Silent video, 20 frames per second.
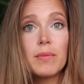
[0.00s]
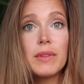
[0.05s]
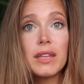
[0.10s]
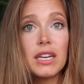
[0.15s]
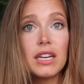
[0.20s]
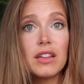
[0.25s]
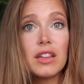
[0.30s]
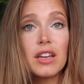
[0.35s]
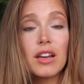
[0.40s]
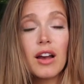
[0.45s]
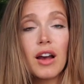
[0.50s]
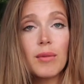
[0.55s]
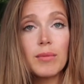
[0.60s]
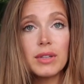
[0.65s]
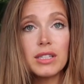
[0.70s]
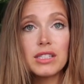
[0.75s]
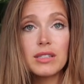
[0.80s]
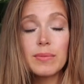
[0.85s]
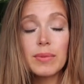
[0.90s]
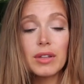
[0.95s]
something in the
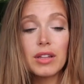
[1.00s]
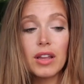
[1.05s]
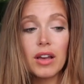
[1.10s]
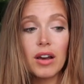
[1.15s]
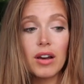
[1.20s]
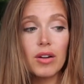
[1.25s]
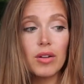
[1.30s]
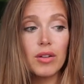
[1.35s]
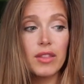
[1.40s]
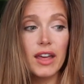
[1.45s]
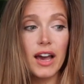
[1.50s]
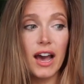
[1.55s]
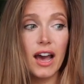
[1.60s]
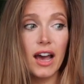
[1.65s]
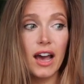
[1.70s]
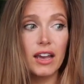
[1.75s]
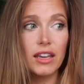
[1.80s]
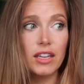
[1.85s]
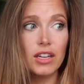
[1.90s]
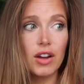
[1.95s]
comments below
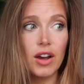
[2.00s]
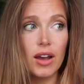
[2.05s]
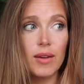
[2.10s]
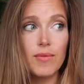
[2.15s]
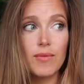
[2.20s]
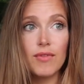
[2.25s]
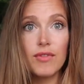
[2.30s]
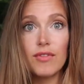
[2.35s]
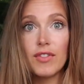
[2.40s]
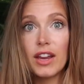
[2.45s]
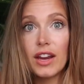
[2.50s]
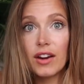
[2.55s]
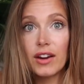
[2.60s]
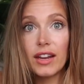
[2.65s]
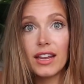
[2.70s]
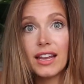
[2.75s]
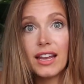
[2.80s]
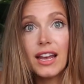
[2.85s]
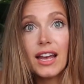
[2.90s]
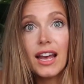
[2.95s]
that, you know, I'm
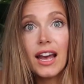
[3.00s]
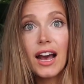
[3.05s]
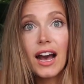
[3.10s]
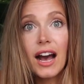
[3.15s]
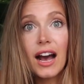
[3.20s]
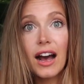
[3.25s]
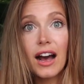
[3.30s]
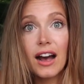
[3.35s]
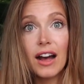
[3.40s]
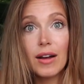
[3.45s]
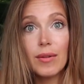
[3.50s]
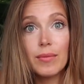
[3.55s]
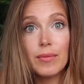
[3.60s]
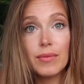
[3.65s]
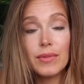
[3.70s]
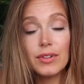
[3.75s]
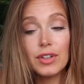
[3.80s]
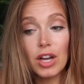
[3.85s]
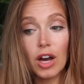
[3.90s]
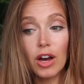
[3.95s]
very
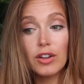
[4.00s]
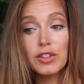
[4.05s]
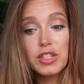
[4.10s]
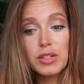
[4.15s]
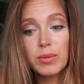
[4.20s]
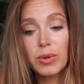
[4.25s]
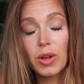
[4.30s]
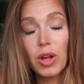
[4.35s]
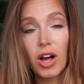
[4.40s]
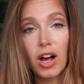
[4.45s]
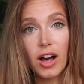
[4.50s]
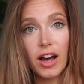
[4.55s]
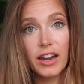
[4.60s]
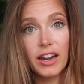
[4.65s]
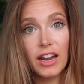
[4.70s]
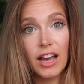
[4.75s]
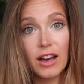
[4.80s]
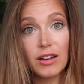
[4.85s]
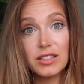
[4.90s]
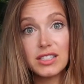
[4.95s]
knowledgeable
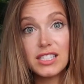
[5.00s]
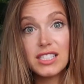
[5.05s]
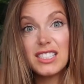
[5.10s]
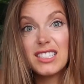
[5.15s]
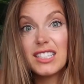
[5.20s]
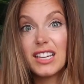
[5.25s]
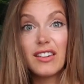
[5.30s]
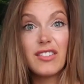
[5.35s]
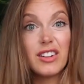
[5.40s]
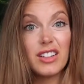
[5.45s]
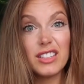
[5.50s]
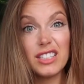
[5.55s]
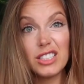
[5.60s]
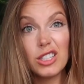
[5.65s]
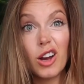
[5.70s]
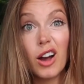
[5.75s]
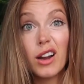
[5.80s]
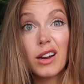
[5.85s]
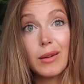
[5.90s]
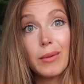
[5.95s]
on, I'll definitely
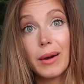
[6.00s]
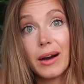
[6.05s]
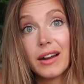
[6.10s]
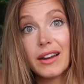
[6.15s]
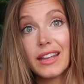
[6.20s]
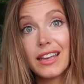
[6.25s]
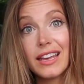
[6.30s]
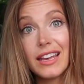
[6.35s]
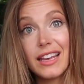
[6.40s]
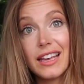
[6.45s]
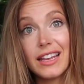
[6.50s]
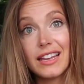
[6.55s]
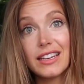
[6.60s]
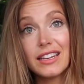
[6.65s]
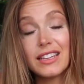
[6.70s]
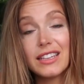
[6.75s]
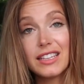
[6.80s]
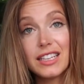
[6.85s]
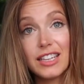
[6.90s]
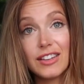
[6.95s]
talk about it
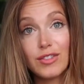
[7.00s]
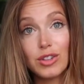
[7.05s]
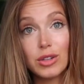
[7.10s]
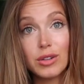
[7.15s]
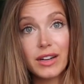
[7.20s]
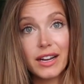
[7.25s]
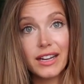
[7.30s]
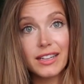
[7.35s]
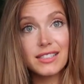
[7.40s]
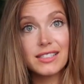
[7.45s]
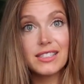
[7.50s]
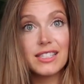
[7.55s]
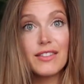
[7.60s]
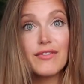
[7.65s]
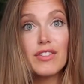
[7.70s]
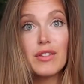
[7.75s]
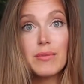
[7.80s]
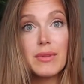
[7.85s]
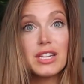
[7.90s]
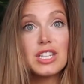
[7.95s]
and give you guys the
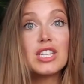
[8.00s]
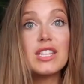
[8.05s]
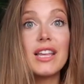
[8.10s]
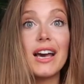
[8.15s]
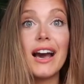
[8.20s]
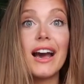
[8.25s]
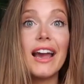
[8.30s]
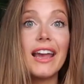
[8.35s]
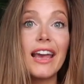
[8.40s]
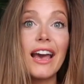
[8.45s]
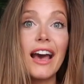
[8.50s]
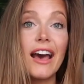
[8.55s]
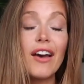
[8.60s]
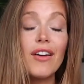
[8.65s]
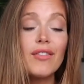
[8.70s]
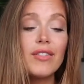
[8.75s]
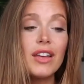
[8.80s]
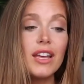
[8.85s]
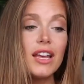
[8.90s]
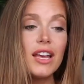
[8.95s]
information that I
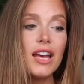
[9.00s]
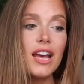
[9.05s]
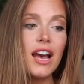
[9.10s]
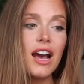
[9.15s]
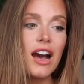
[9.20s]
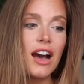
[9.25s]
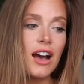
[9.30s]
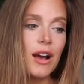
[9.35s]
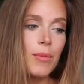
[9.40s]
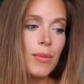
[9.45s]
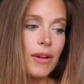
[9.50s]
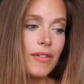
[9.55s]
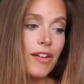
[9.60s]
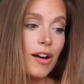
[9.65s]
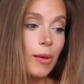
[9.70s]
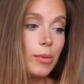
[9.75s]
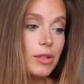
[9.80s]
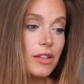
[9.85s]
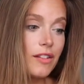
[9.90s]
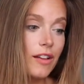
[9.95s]
have. I've
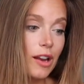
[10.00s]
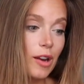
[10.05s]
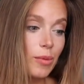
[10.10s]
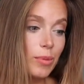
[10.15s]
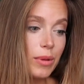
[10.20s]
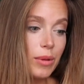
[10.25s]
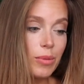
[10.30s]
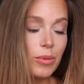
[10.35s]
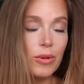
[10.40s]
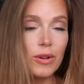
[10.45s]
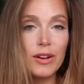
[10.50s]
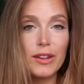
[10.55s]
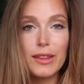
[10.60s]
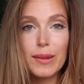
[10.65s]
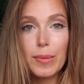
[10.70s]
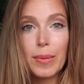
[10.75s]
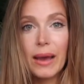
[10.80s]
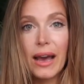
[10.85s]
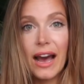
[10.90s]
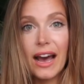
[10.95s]
helped a lot of people in
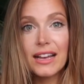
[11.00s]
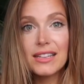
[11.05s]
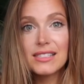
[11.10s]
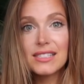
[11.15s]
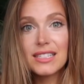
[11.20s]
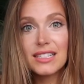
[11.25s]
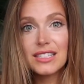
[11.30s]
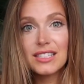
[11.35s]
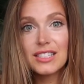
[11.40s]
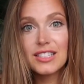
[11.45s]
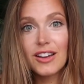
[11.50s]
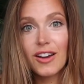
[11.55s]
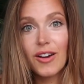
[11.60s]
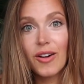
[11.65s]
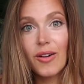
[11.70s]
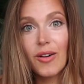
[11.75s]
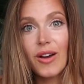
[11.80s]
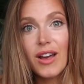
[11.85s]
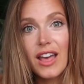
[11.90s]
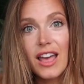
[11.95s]
the past, and
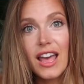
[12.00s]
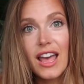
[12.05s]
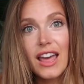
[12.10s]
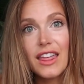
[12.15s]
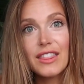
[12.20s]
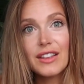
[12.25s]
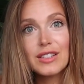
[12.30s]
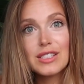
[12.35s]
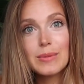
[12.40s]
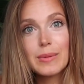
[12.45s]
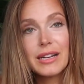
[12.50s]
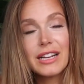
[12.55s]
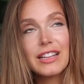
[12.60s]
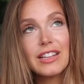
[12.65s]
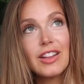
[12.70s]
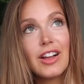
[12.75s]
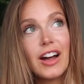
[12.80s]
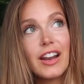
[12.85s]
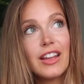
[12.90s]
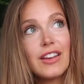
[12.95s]
so there's been a
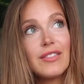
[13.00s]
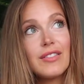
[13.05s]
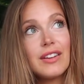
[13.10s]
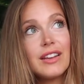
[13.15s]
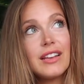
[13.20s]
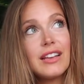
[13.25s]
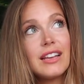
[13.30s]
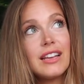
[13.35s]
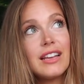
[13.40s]
lot of